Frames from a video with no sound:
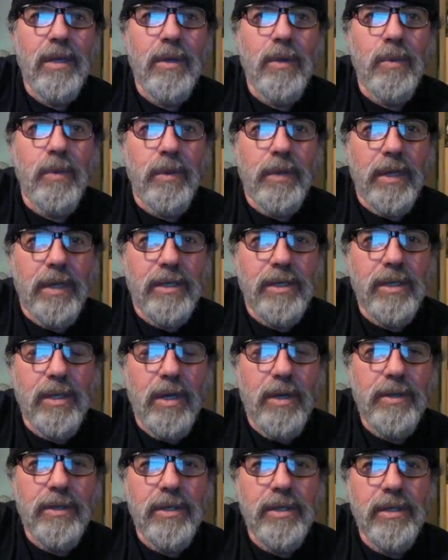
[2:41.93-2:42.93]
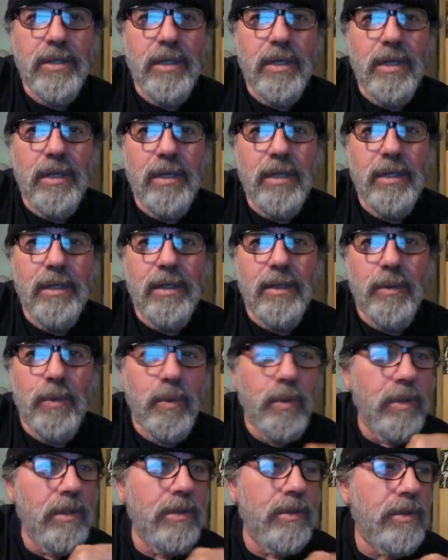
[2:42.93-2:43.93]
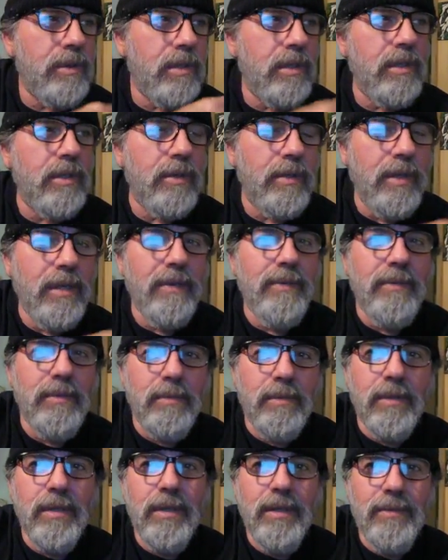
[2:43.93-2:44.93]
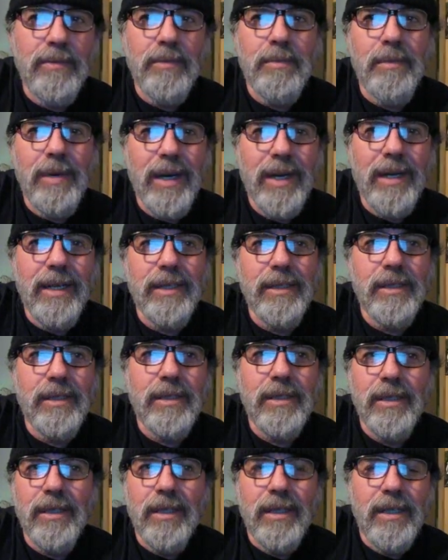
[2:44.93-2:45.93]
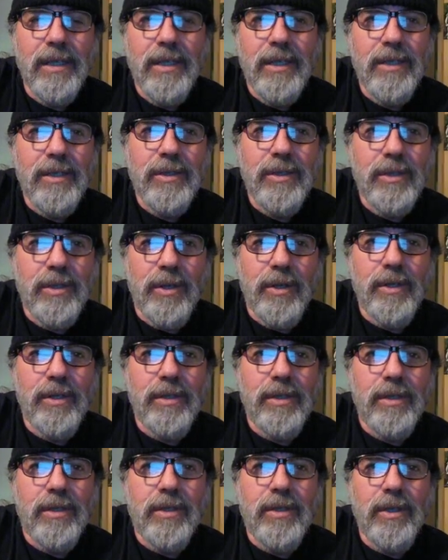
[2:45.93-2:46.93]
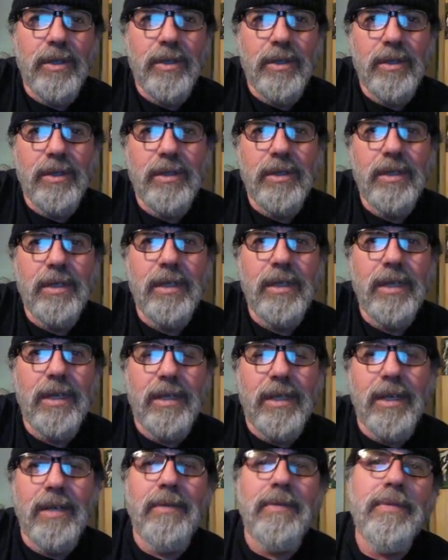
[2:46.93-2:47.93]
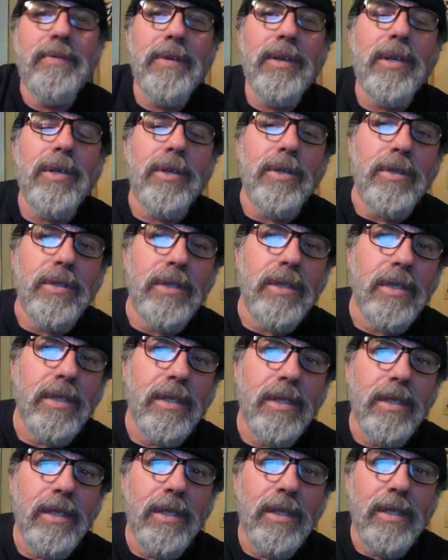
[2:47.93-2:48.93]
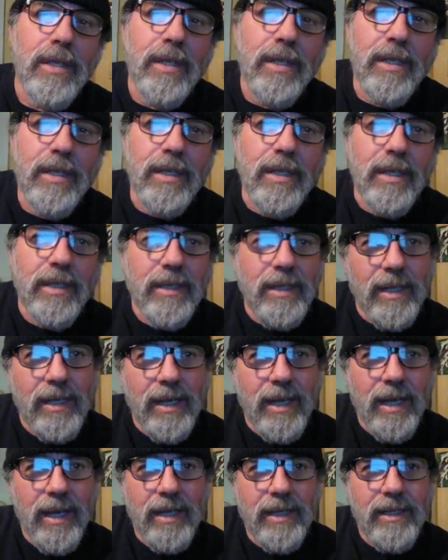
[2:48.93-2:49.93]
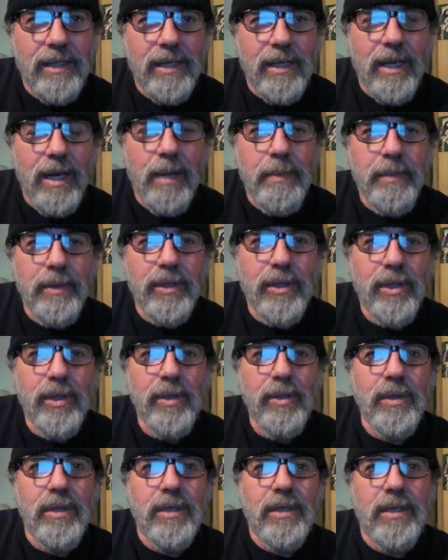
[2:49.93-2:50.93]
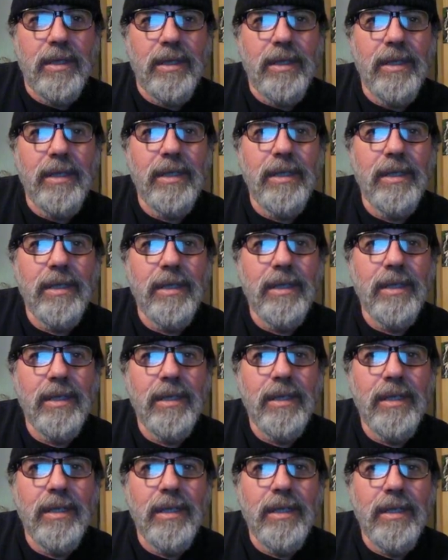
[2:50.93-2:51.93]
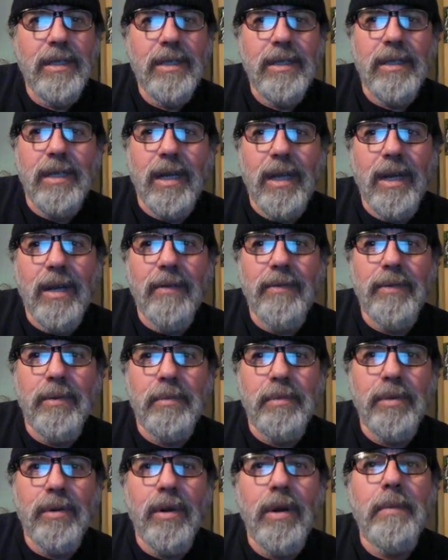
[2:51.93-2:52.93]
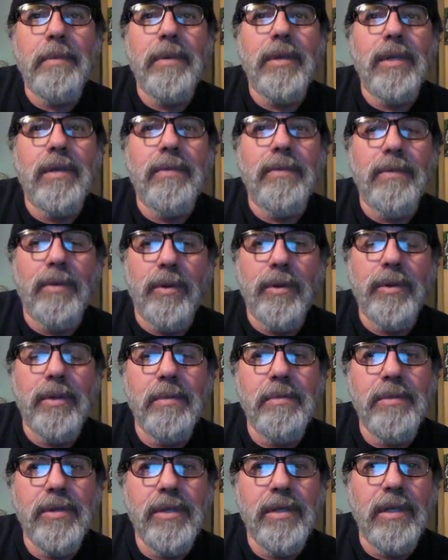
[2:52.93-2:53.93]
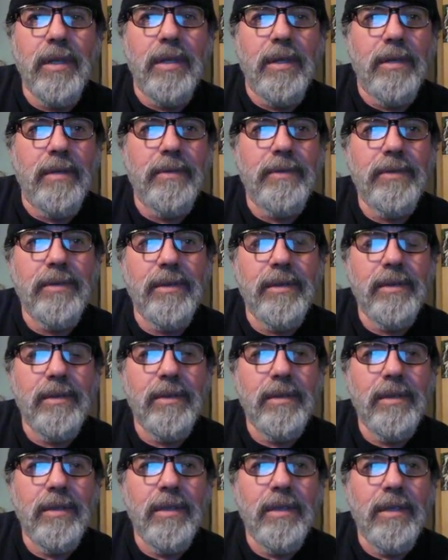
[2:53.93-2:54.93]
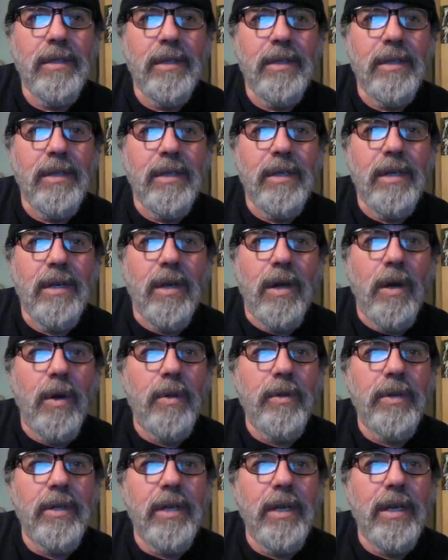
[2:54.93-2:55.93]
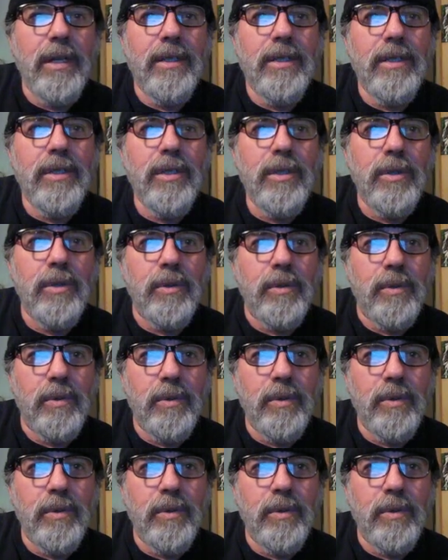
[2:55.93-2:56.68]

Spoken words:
When they saw the son, the wheels in their evil minds started to turn, and they figured that they had the opportunity to have the property for themselves. All they had to do